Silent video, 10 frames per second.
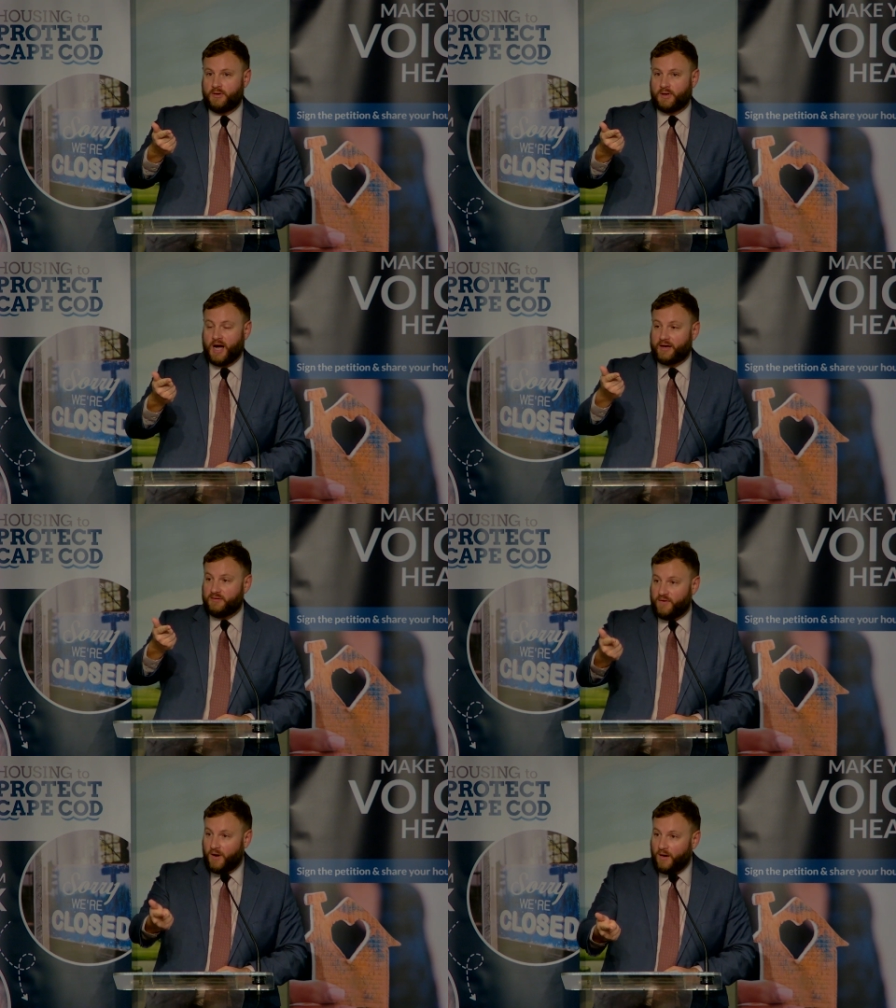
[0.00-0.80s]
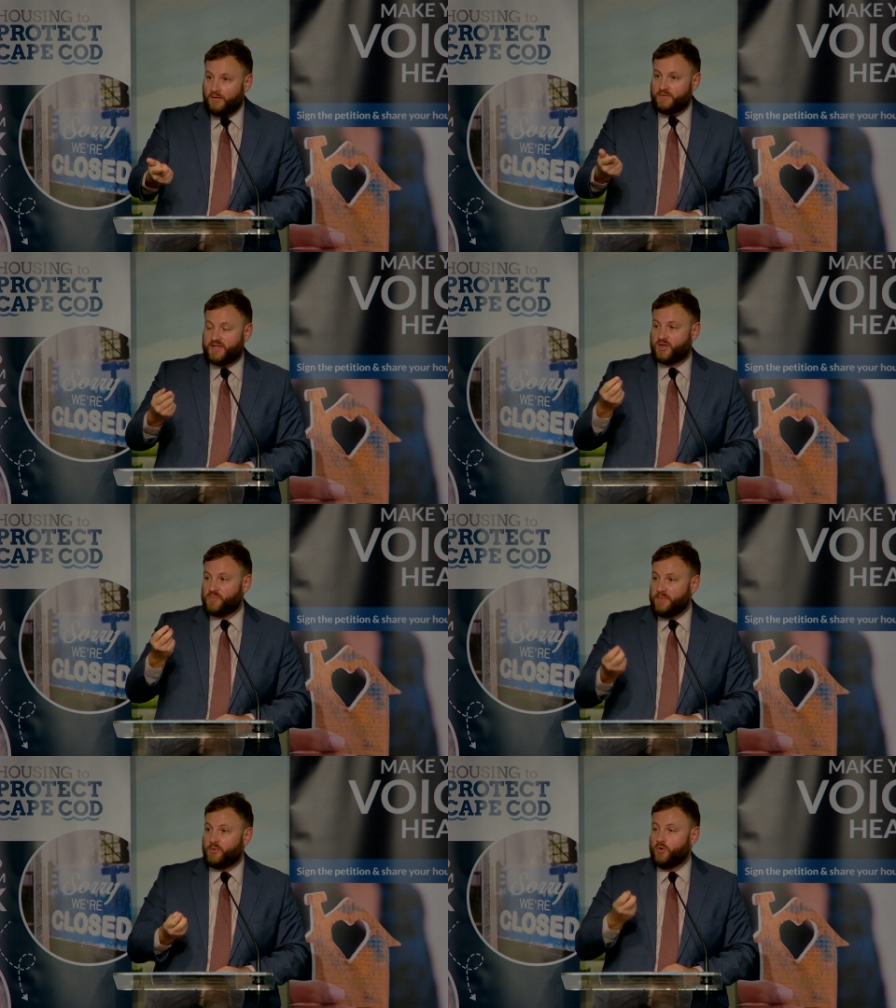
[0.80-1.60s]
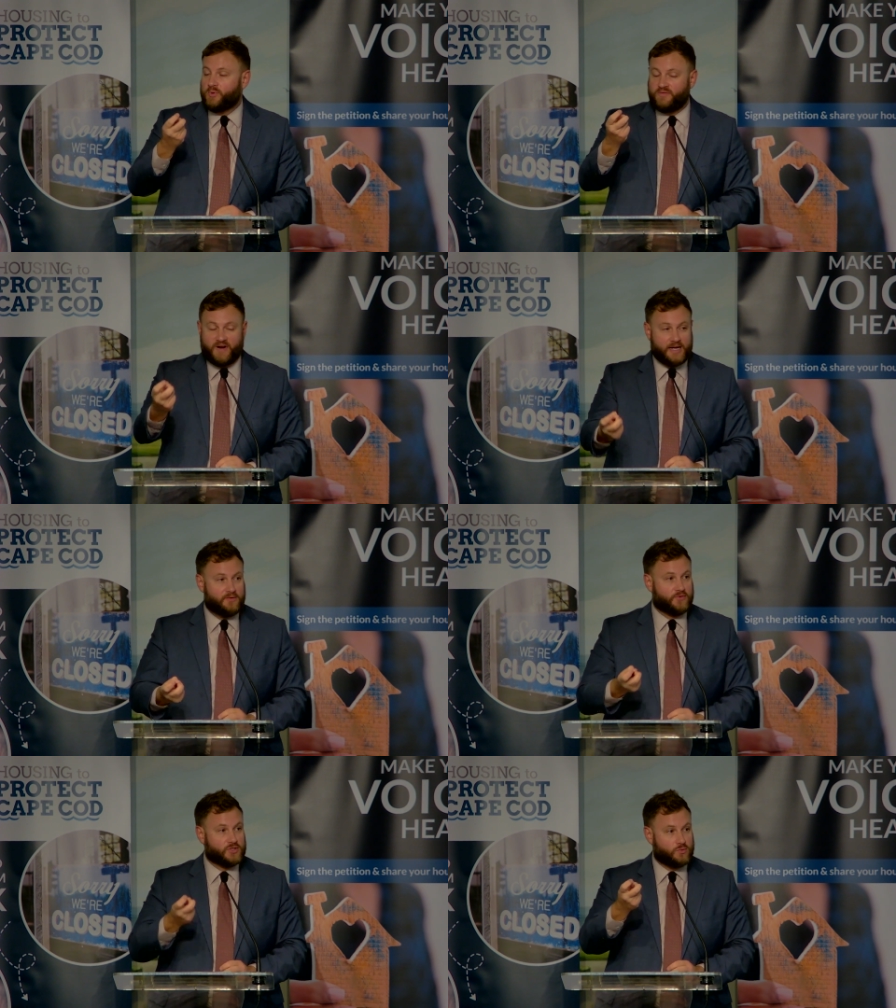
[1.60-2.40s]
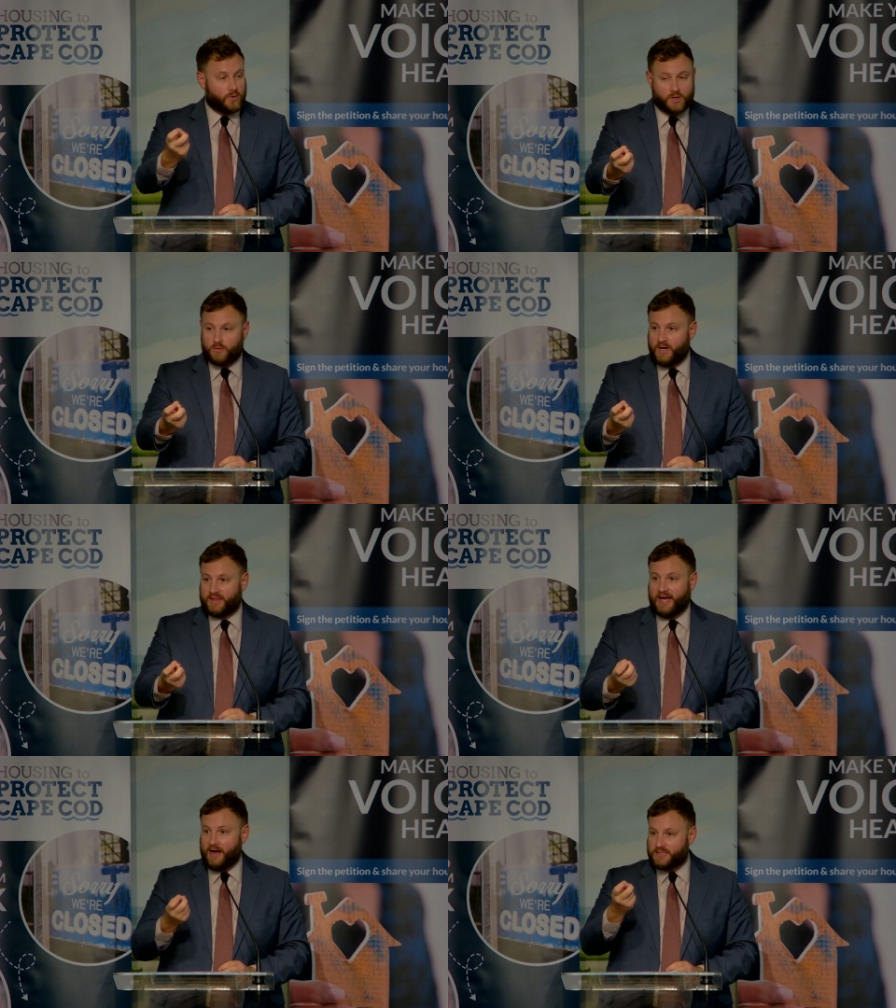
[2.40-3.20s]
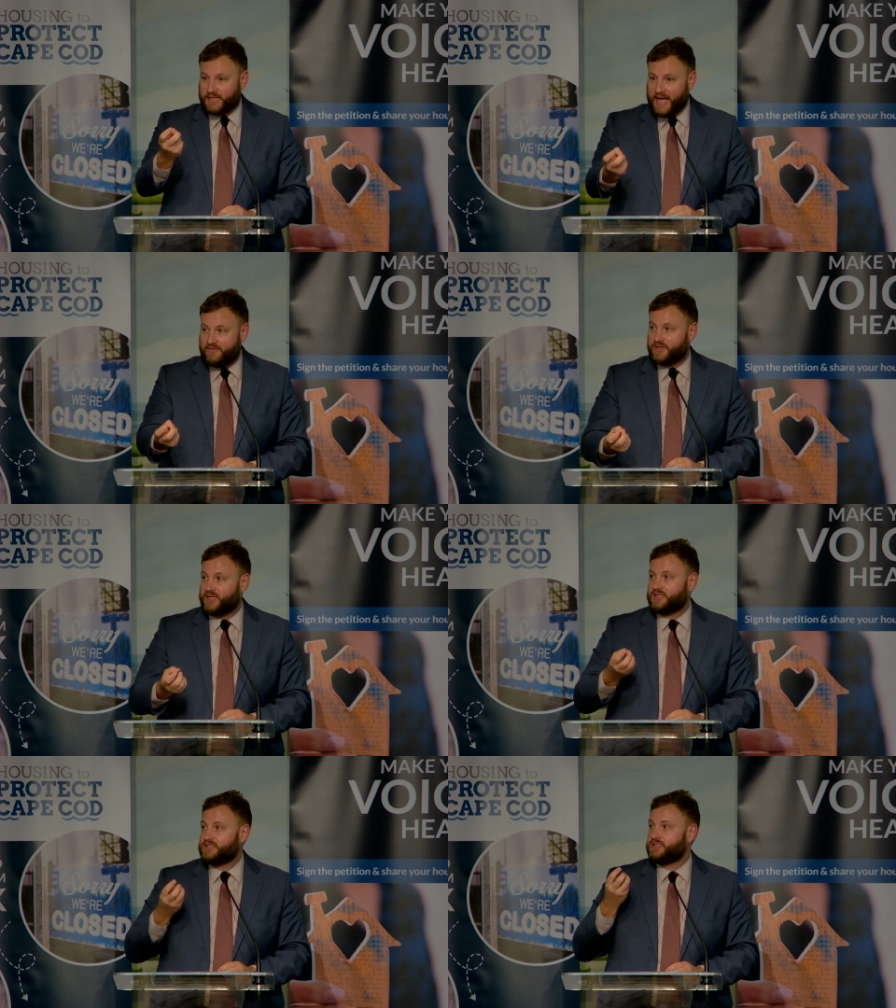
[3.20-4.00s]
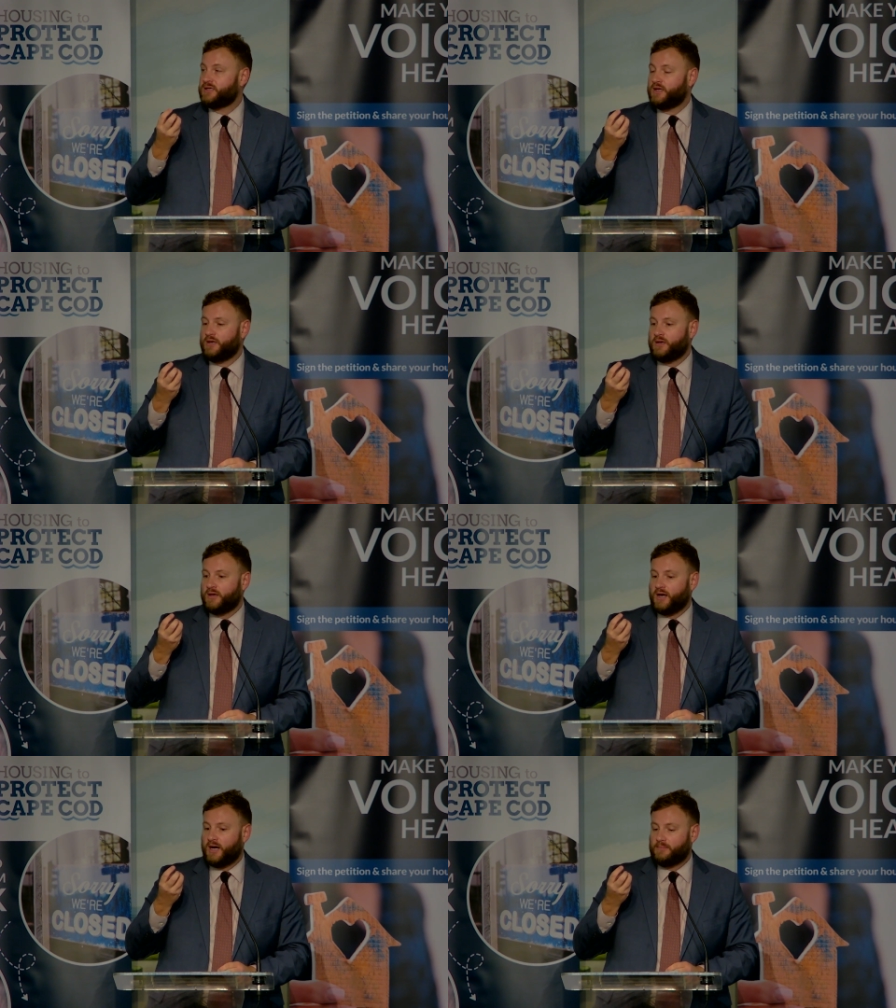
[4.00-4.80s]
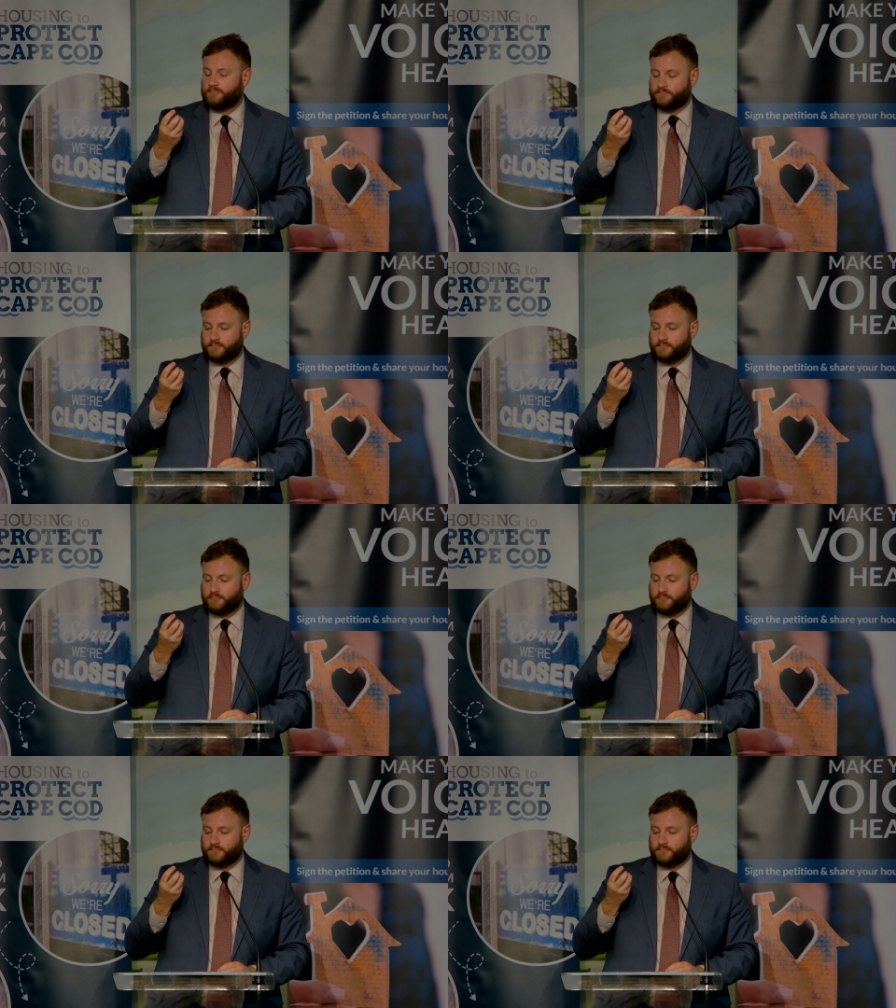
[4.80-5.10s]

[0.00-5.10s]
got involved, that the people who've been fighting for this work, right, the housing advocates and